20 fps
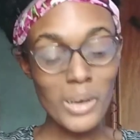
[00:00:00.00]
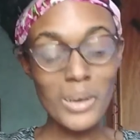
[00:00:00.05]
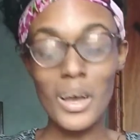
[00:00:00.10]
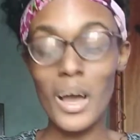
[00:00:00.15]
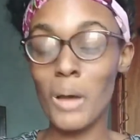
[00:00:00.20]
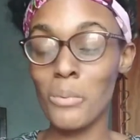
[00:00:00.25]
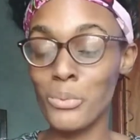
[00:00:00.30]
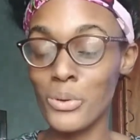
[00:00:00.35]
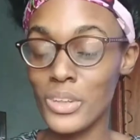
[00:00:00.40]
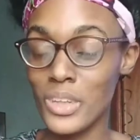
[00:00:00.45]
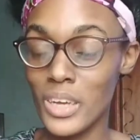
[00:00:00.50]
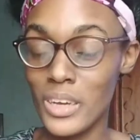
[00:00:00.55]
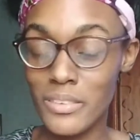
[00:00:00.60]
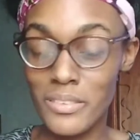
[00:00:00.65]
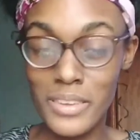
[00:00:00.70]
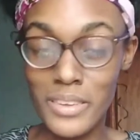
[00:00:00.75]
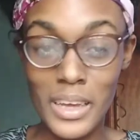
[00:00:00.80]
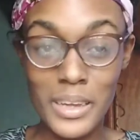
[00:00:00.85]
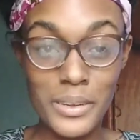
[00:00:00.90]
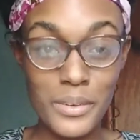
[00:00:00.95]
I'm really
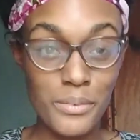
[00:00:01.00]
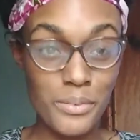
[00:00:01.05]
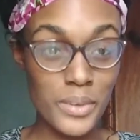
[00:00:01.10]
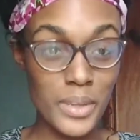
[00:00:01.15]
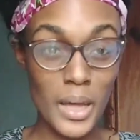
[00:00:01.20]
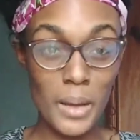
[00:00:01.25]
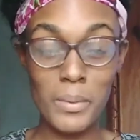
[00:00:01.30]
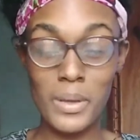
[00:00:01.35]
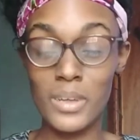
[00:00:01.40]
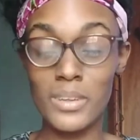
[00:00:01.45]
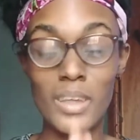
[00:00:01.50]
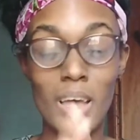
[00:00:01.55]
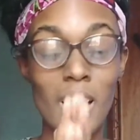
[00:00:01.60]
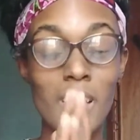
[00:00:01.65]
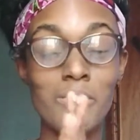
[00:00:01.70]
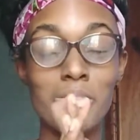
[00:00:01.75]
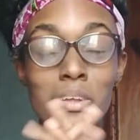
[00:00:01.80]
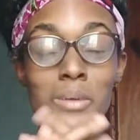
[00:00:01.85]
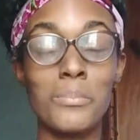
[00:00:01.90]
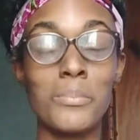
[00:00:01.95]
excited for that because I
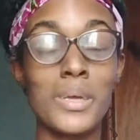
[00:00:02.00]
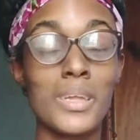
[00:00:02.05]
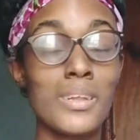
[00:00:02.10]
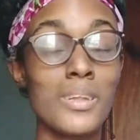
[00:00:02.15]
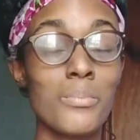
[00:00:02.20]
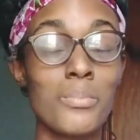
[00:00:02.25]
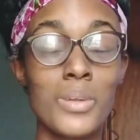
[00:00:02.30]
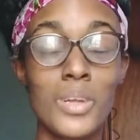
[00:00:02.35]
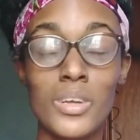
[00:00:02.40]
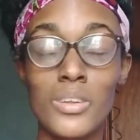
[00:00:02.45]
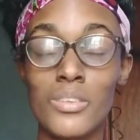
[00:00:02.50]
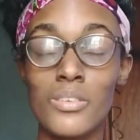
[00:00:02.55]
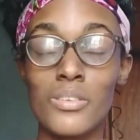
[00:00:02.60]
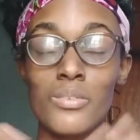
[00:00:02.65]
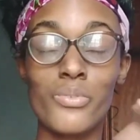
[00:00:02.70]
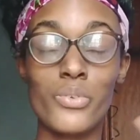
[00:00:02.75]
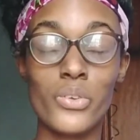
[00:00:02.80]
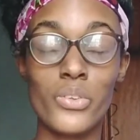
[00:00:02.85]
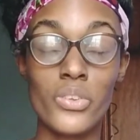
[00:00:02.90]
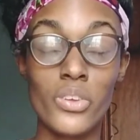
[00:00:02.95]
have not made lip gloss
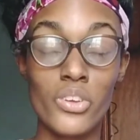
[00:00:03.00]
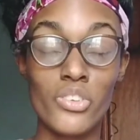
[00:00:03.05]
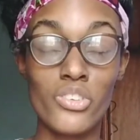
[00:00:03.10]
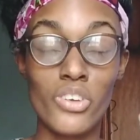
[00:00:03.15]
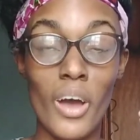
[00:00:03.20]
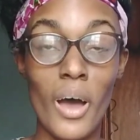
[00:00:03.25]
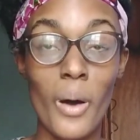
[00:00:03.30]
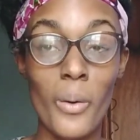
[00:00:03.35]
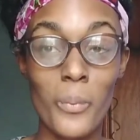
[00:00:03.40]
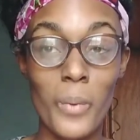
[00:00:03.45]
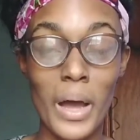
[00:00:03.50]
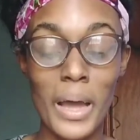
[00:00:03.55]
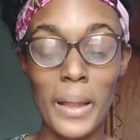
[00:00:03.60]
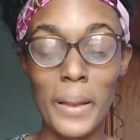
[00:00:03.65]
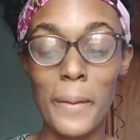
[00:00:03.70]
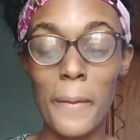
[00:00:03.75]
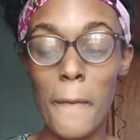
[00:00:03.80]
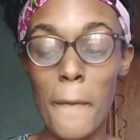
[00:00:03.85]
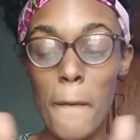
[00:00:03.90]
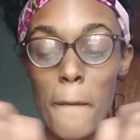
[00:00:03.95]
for such a
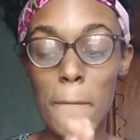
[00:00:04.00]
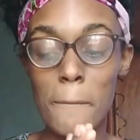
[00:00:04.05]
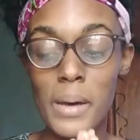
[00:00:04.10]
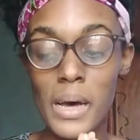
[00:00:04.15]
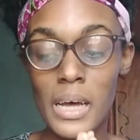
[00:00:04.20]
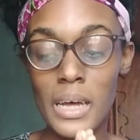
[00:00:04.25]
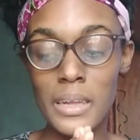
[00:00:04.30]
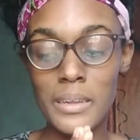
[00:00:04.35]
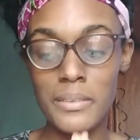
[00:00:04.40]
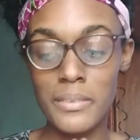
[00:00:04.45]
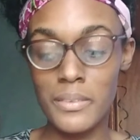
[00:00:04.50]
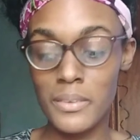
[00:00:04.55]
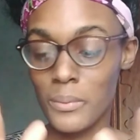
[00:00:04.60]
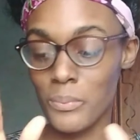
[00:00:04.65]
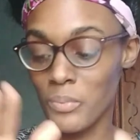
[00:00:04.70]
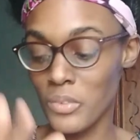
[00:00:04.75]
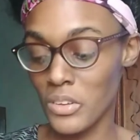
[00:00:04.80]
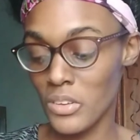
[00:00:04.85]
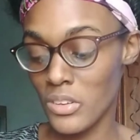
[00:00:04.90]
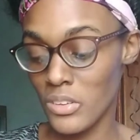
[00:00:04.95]
while. But
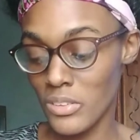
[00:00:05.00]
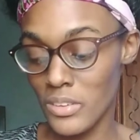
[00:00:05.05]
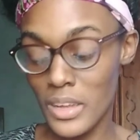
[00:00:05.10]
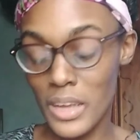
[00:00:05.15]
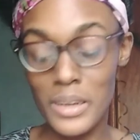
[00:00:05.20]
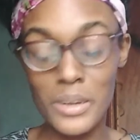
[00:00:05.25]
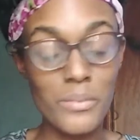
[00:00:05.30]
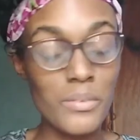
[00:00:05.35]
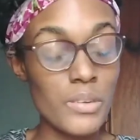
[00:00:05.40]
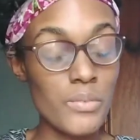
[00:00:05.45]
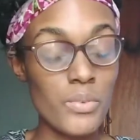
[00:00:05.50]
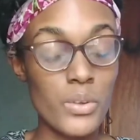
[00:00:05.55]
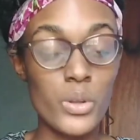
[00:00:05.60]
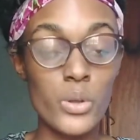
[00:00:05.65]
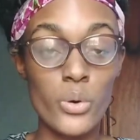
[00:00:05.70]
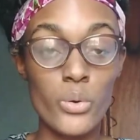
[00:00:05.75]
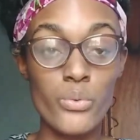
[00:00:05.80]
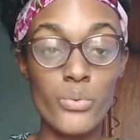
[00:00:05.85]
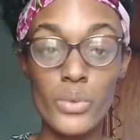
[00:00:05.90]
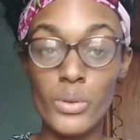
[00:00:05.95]
this is the end of the
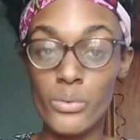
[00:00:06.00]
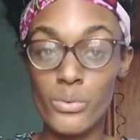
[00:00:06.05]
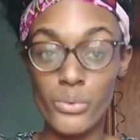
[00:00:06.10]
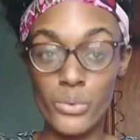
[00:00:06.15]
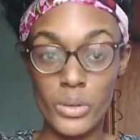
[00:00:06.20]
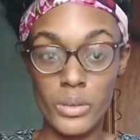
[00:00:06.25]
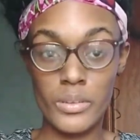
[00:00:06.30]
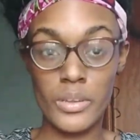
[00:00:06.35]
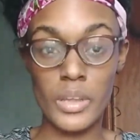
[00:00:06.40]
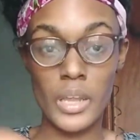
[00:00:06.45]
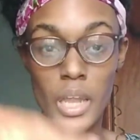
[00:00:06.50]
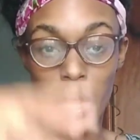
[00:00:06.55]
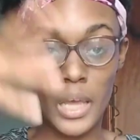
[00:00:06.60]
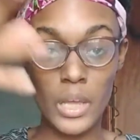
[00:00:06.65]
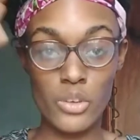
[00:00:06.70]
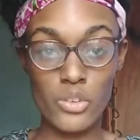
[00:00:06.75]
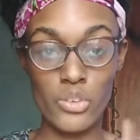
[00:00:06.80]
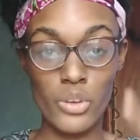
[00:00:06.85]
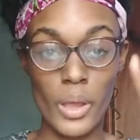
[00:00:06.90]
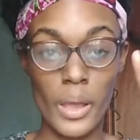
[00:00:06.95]
video. Feel free to
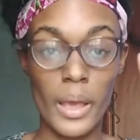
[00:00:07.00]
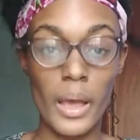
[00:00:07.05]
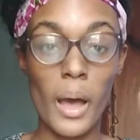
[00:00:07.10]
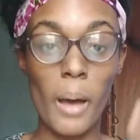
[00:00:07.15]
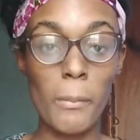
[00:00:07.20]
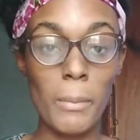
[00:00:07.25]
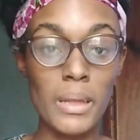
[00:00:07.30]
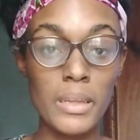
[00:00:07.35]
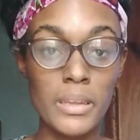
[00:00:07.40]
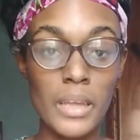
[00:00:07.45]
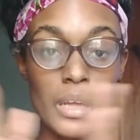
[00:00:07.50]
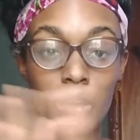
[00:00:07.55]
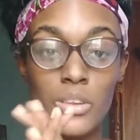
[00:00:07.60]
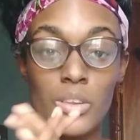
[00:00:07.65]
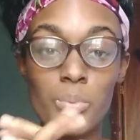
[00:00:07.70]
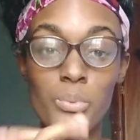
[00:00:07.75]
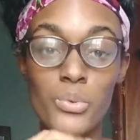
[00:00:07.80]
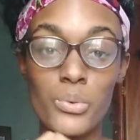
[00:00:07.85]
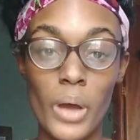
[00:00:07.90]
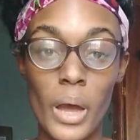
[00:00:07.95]
like, share, comment, and
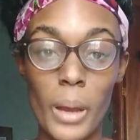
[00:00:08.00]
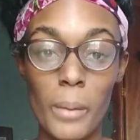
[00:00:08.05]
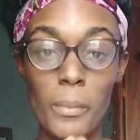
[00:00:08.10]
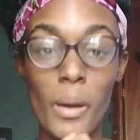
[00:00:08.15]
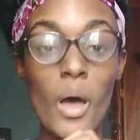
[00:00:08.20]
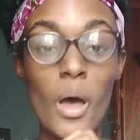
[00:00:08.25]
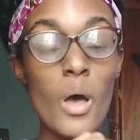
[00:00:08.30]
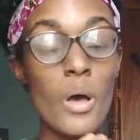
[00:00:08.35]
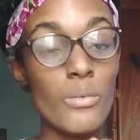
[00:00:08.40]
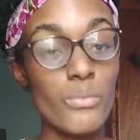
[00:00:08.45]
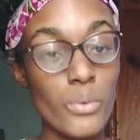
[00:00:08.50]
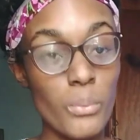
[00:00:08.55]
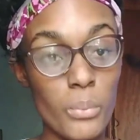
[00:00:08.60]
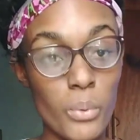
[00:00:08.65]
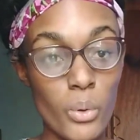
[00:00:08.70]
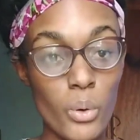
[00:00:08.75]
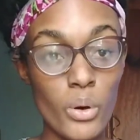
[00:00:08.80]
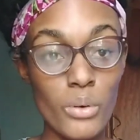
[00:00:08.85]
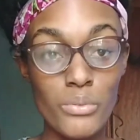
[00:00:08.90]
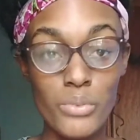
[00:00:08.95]
subscribe for
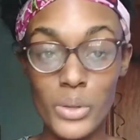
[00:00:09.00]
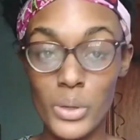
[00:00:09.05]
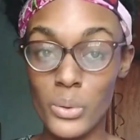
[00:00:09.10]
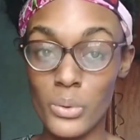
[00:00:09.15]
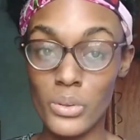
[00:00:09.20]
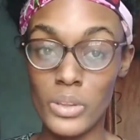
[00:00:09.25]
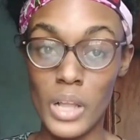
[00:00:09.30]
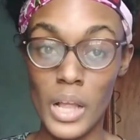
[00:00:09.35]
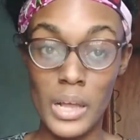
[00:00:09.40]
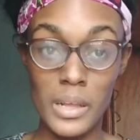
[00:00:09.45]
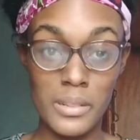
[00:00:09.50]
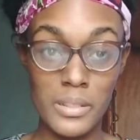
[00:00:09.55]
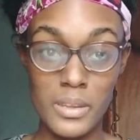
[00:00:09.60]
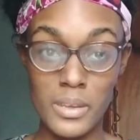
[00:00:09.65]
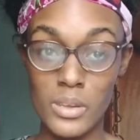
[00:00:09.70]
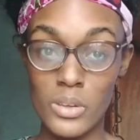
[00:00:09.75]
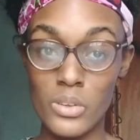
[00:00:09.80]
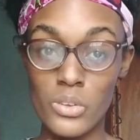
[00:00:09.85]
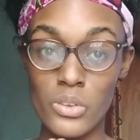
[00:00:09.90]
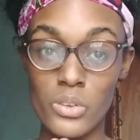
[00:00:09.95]
more videos like
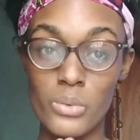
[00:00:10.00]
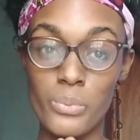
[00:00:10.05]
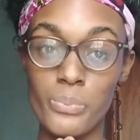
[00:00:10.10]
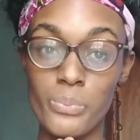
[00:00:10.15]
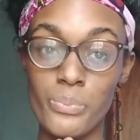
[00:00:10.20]
these.